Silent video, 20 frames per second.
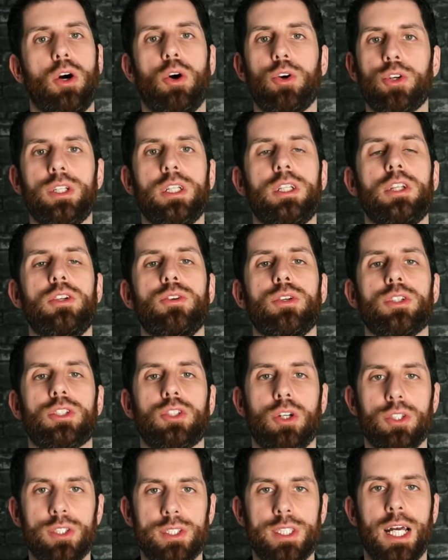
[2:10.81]
All you need to do is
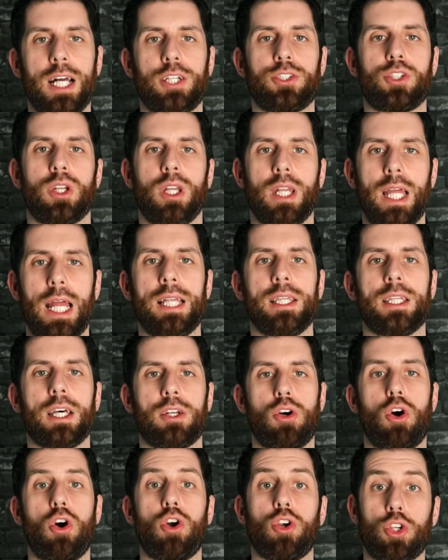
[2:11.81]
contact your
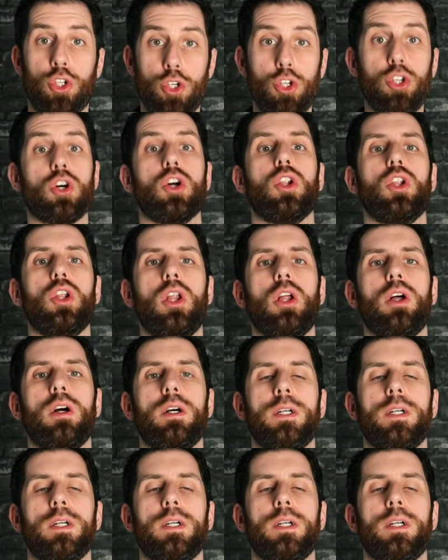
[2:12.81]
lender or Google